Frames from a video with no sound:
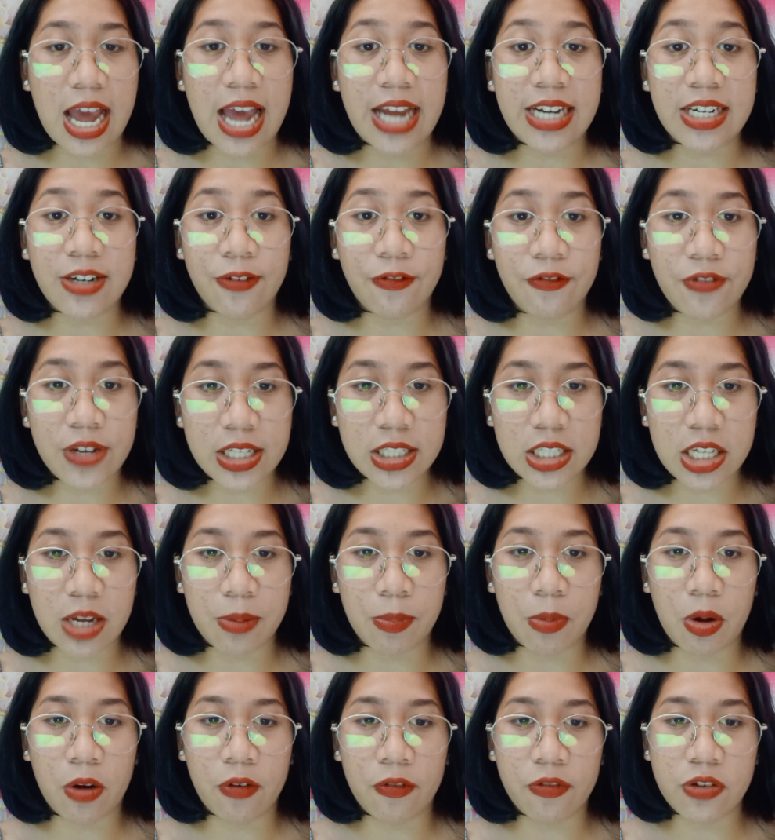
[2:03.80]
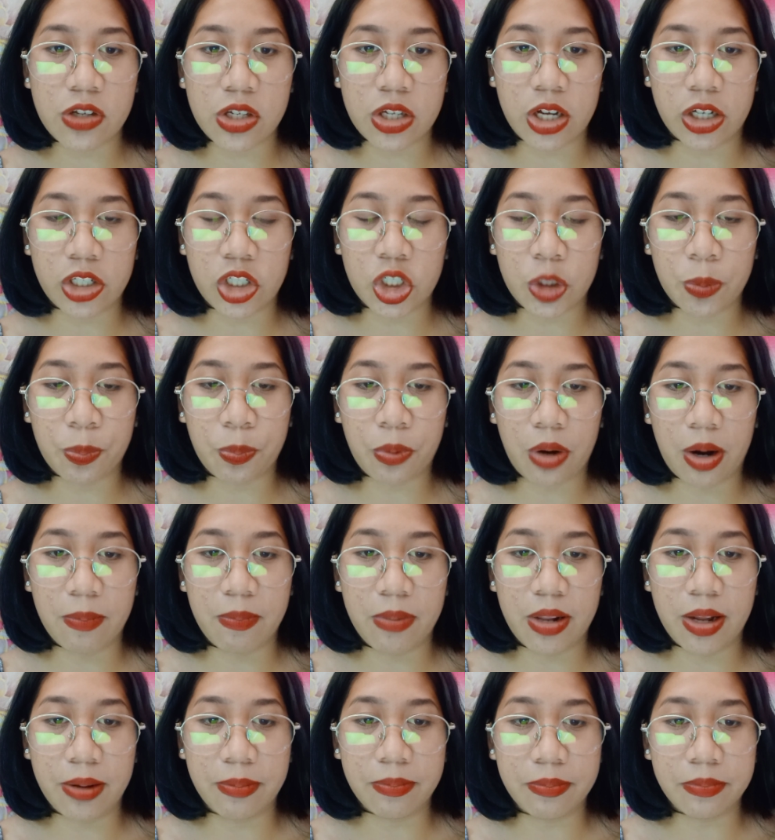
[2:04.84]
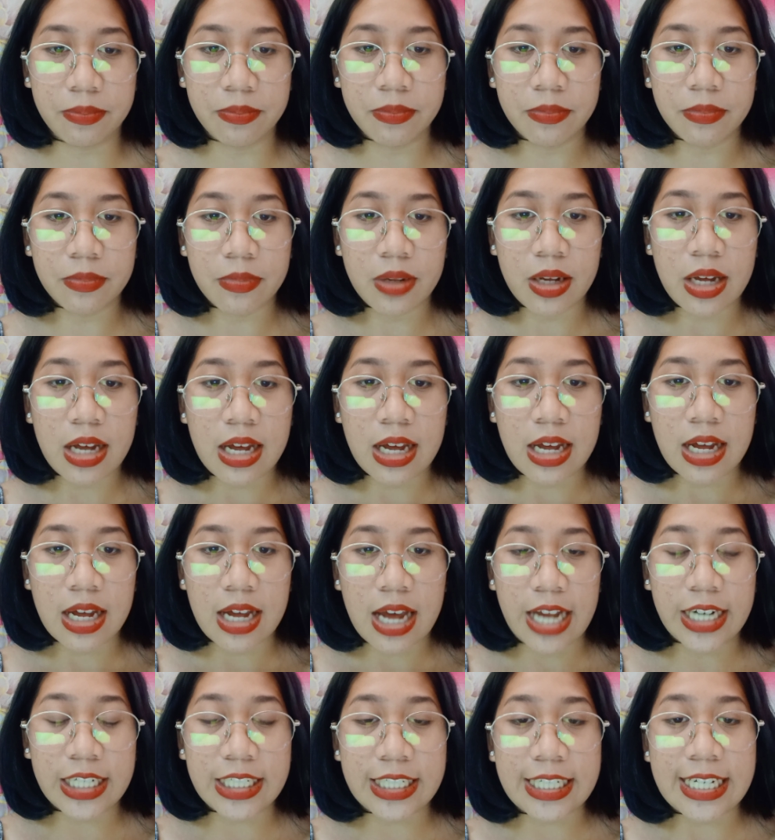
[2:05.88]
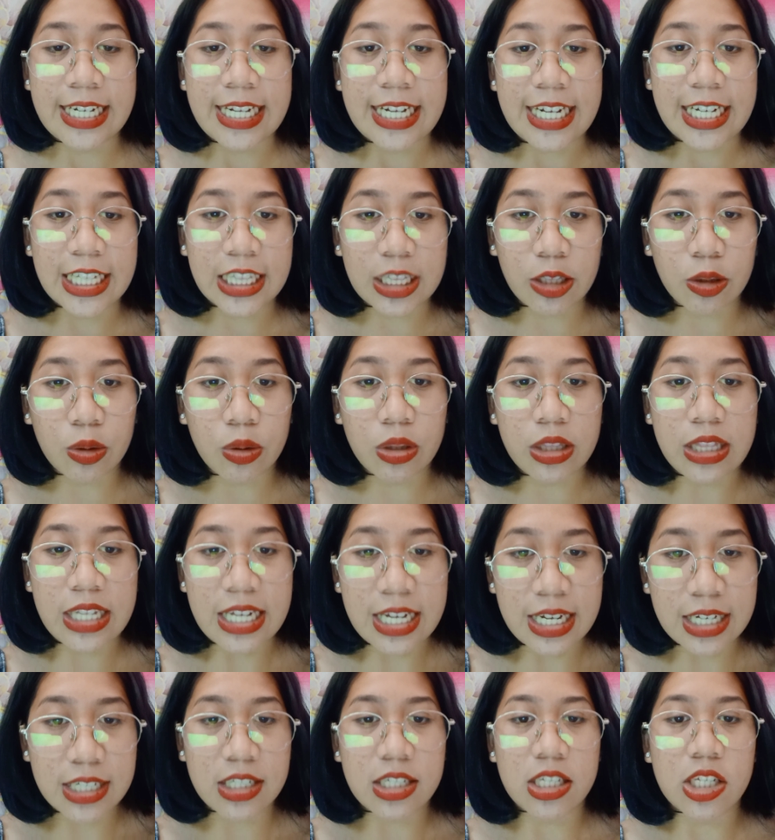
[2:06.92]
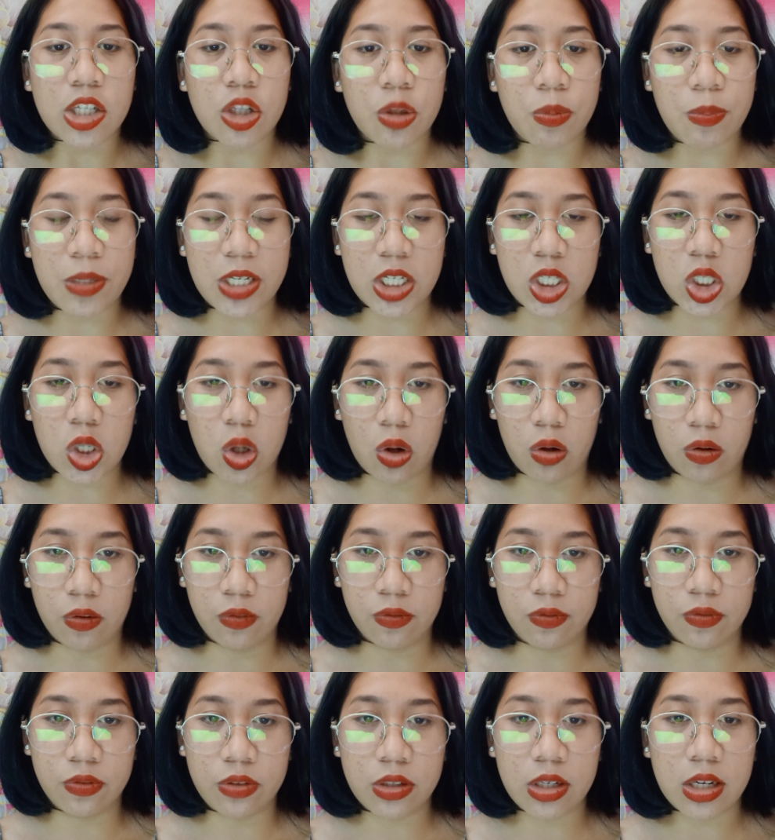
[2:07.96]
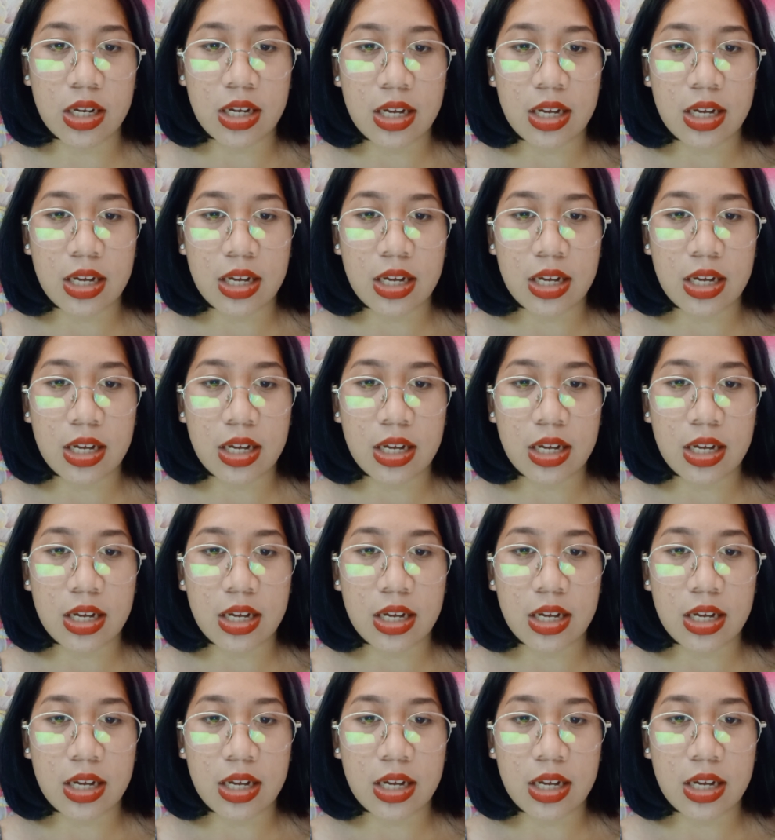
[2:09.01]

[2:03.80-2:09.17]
and a victim of such problem, and it needs to be solved.